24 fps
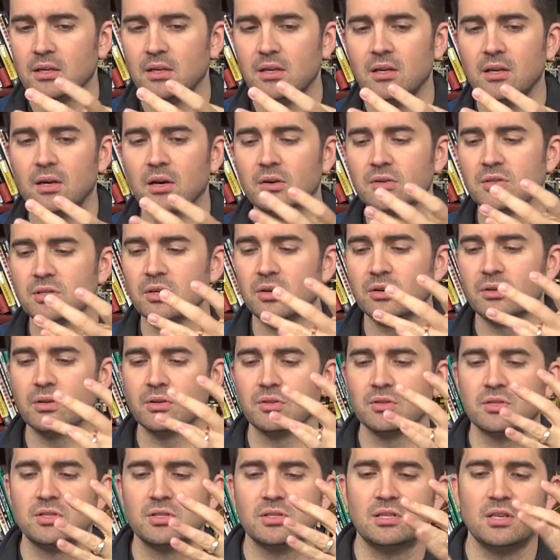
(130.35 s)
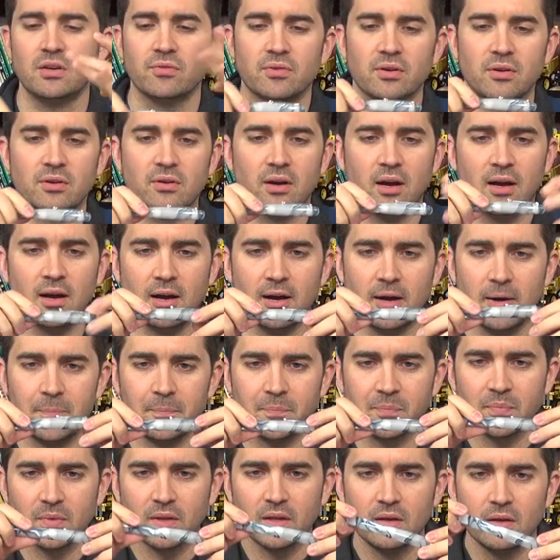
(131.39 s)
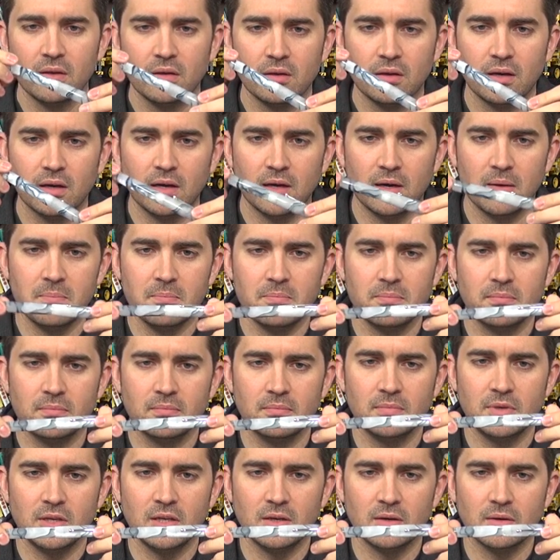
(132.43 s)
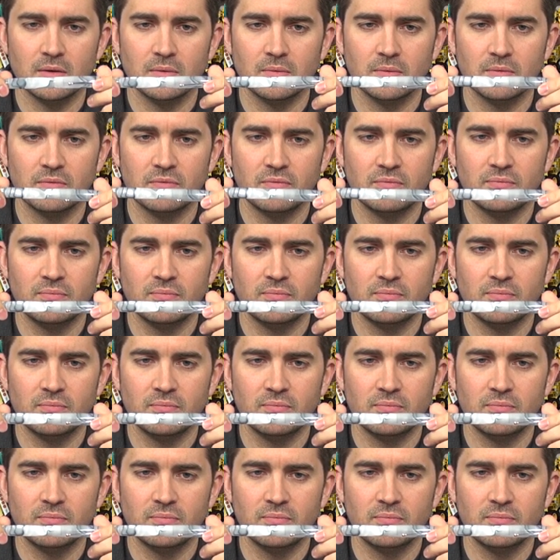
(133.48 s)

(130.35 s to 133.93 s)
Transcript: You know, so there's different, um, uh, you know,